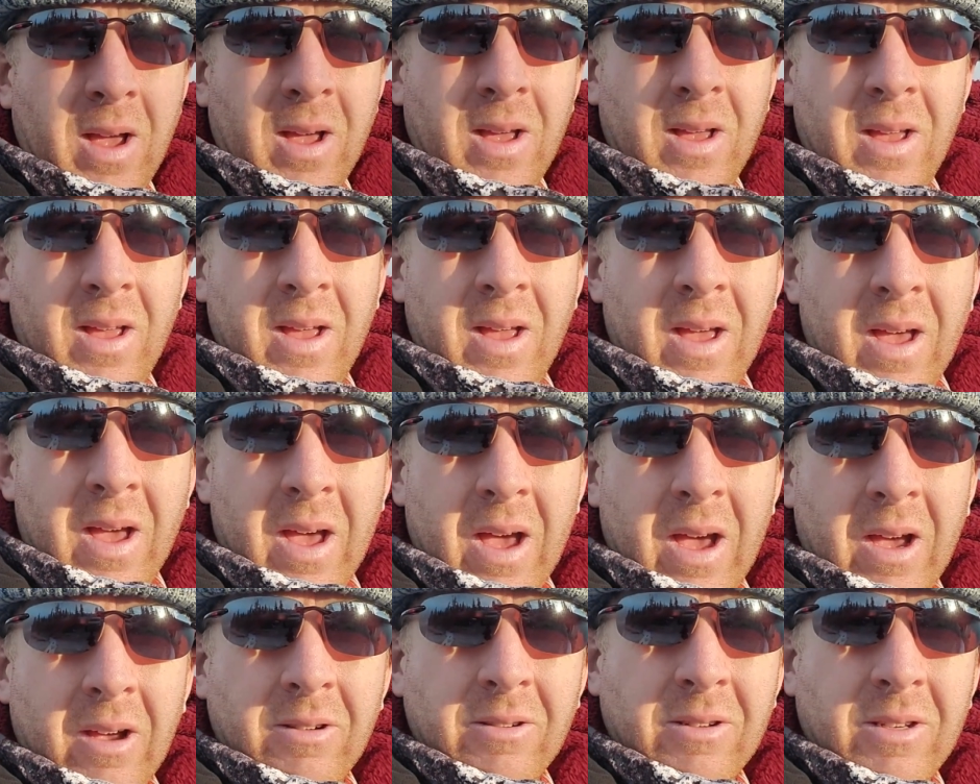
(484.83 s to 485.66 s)

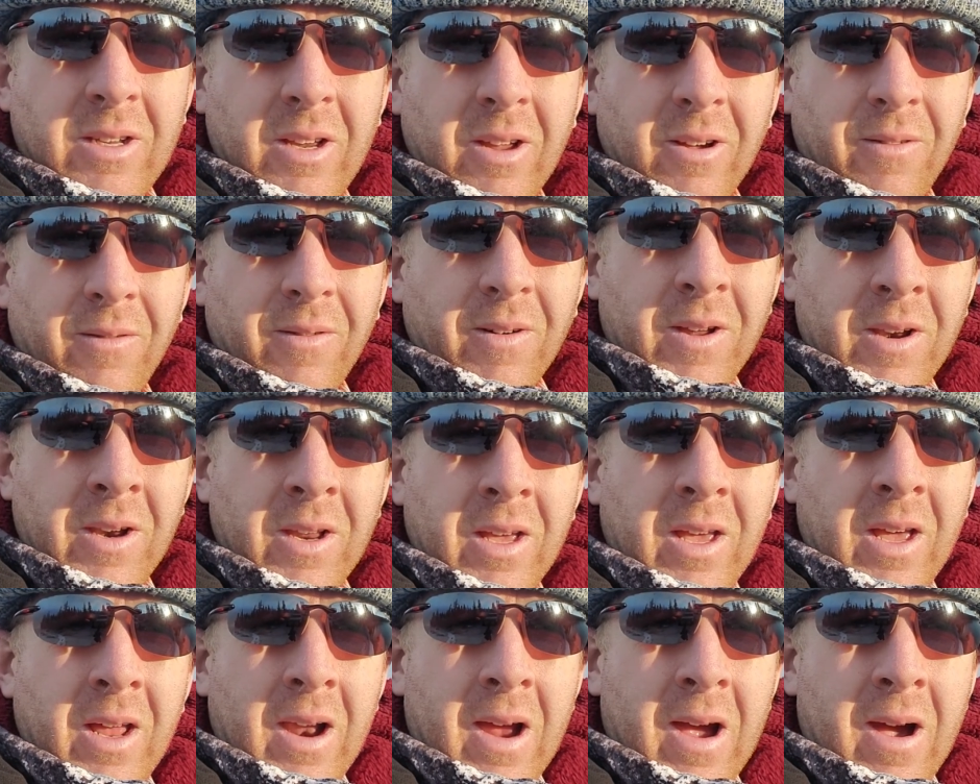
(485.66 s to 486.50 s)
It was still fun to
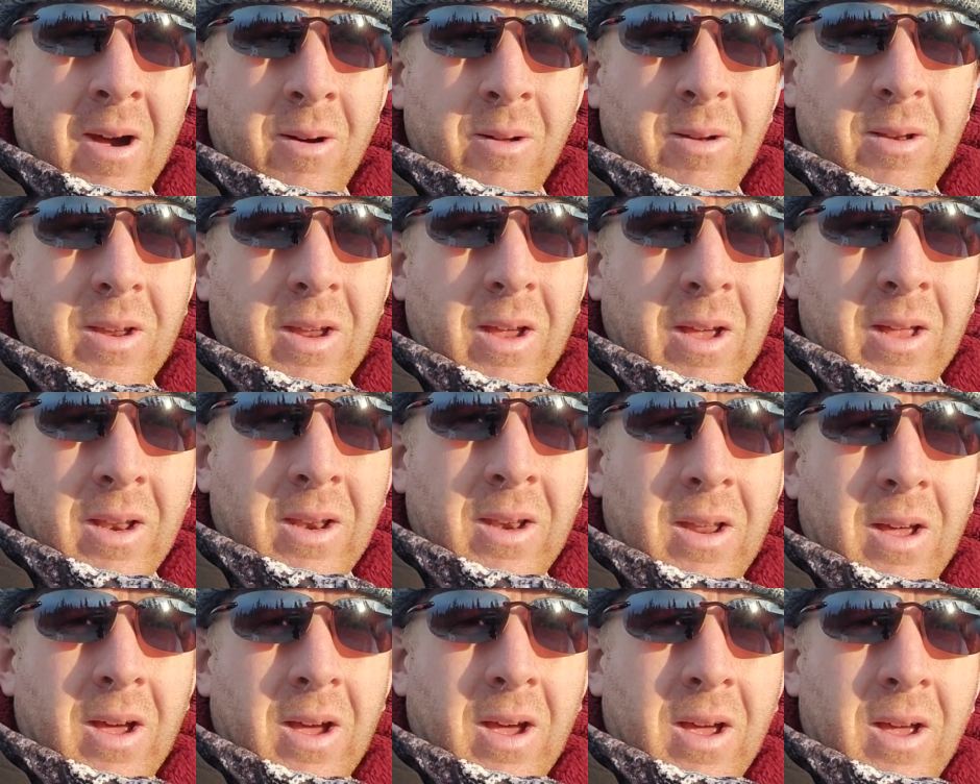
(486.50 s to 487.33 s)
get out,
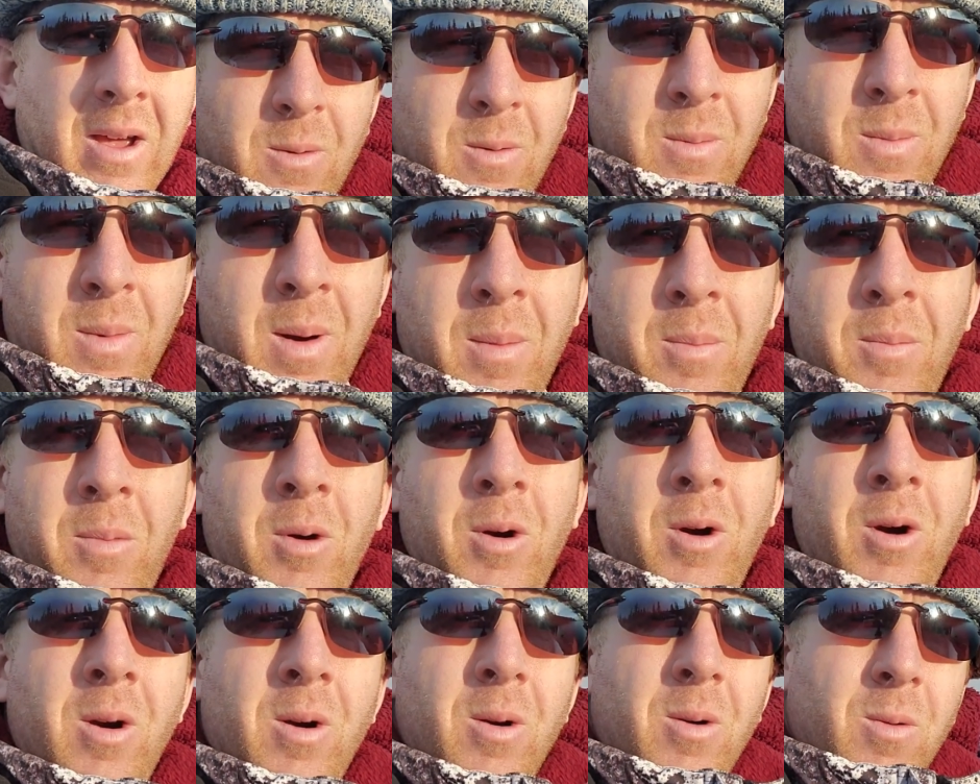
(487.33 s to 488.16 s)
and
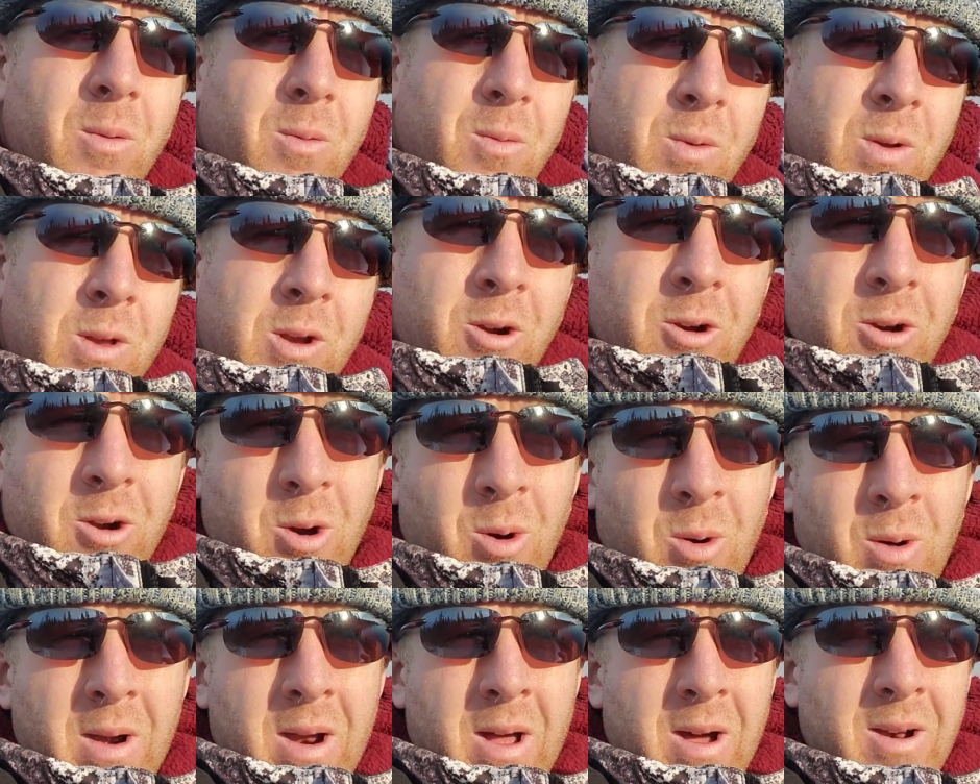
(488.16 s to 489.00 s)
remember, when you're
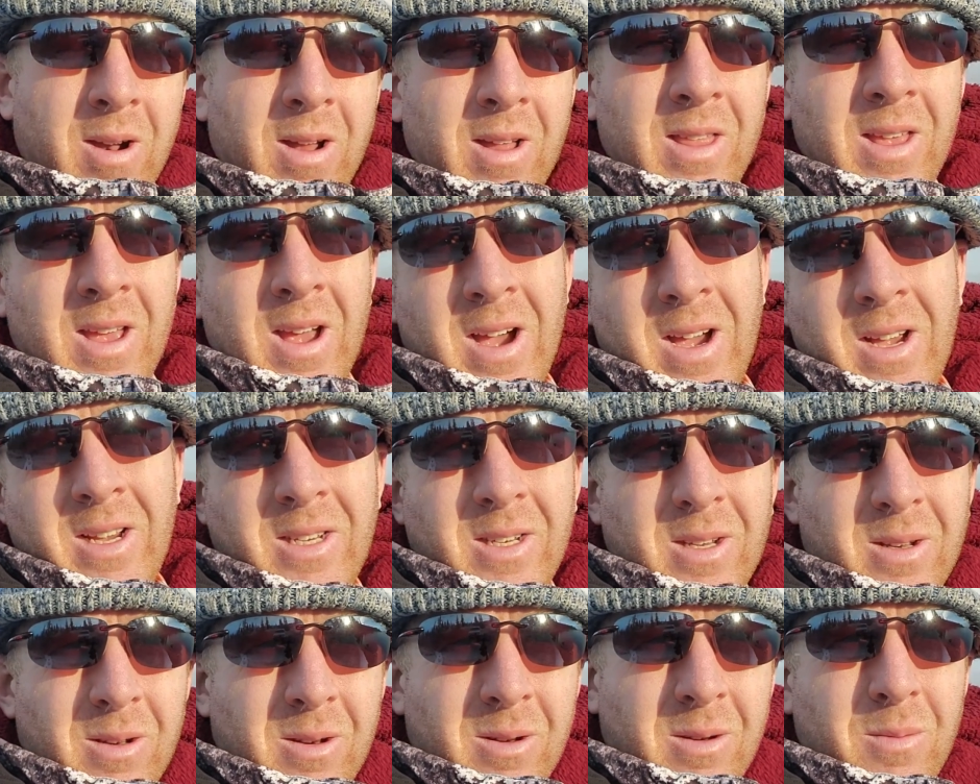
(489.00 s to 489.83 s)
going out on the
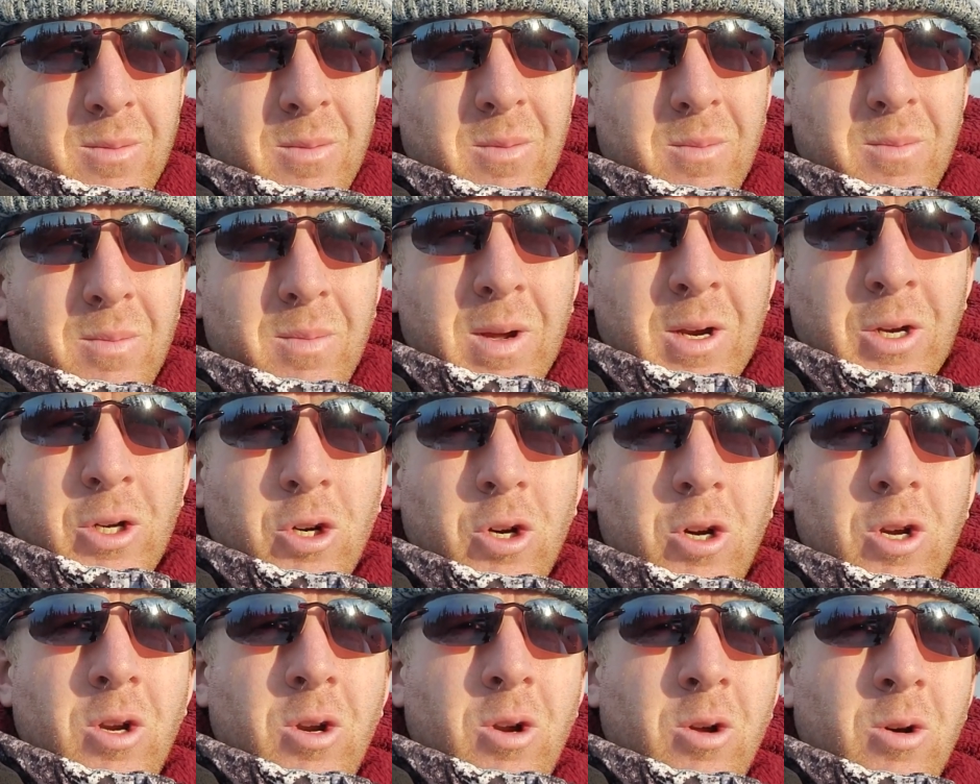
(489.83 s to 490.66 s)
ice, make
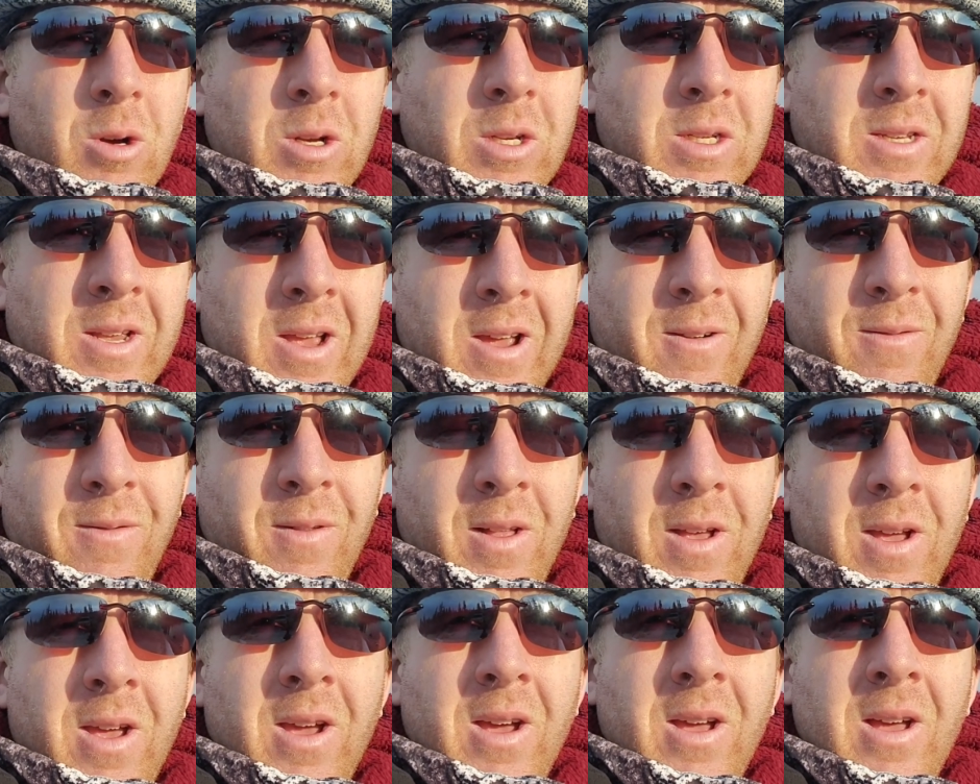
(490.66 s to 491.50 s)
sure you do it
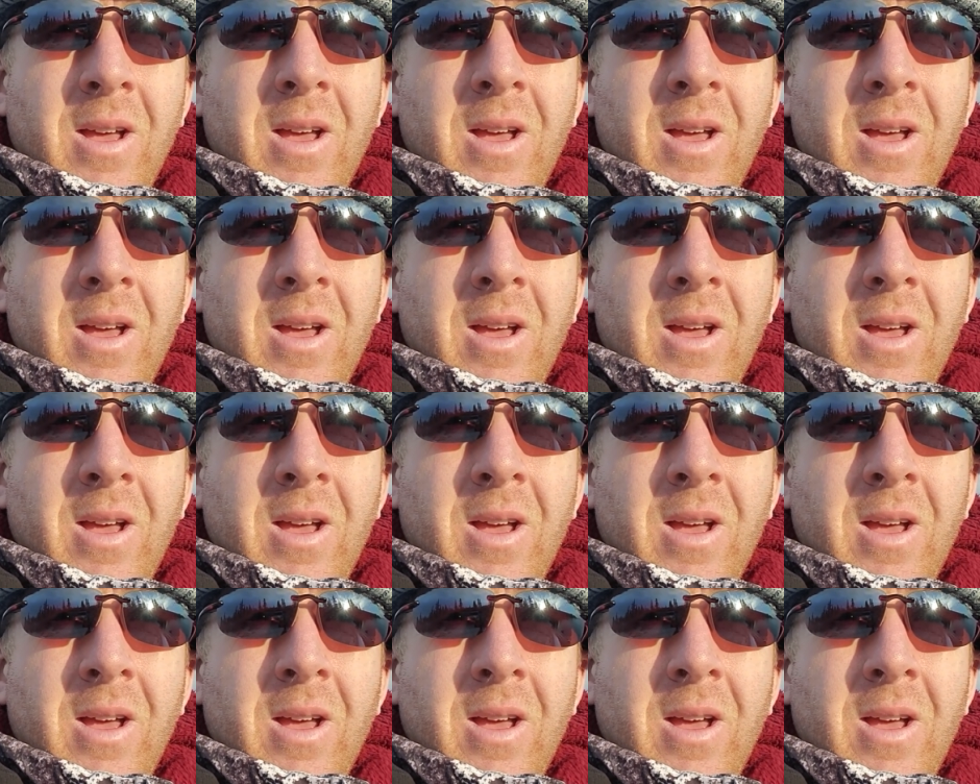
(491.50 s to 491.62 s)
safely,